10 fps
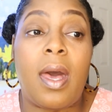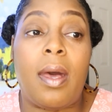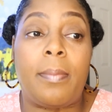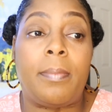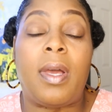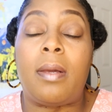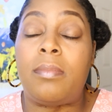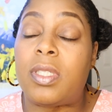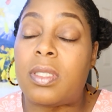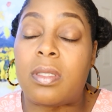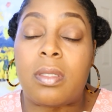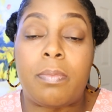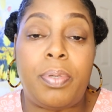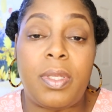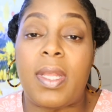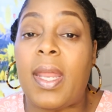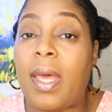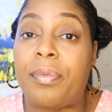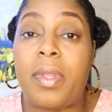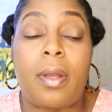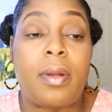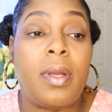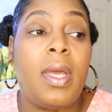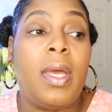Um, I'm just putting that out there.